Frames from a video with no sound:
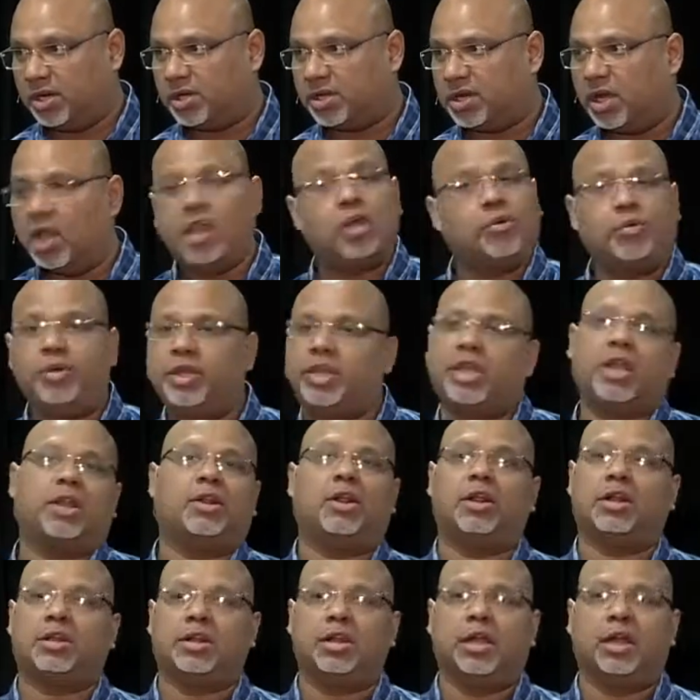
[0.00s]
world, we
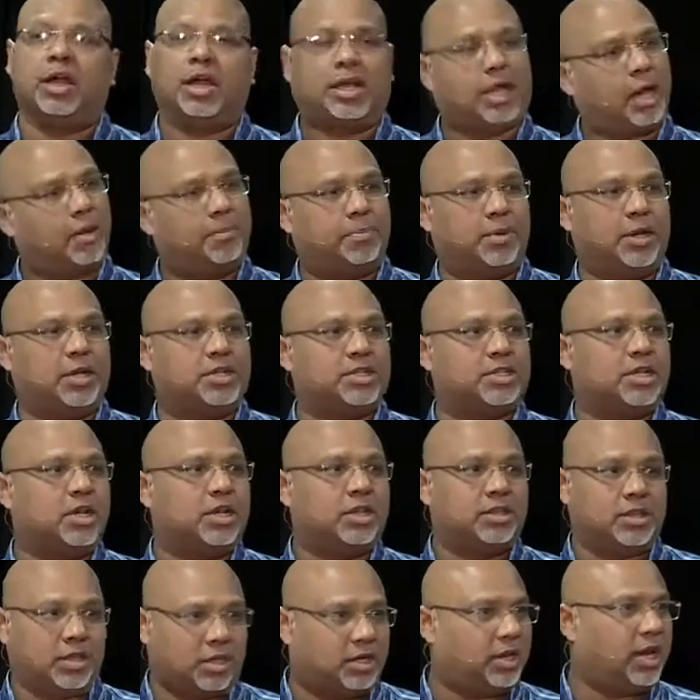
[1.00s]
cannot
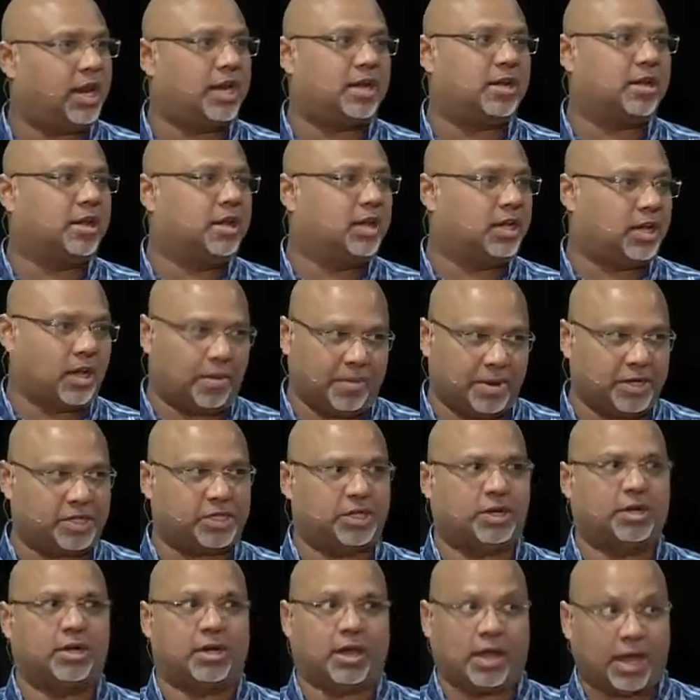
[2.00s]
accomplish the Great
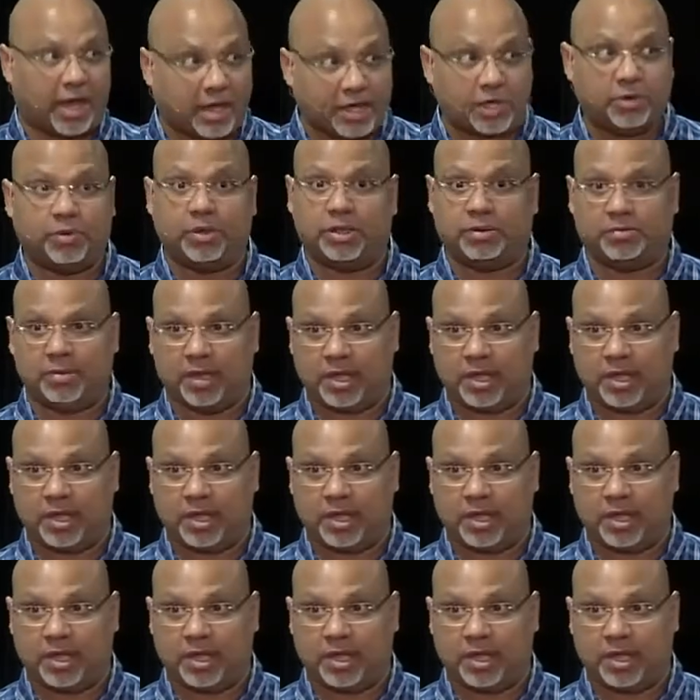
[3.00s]
Commission. Are you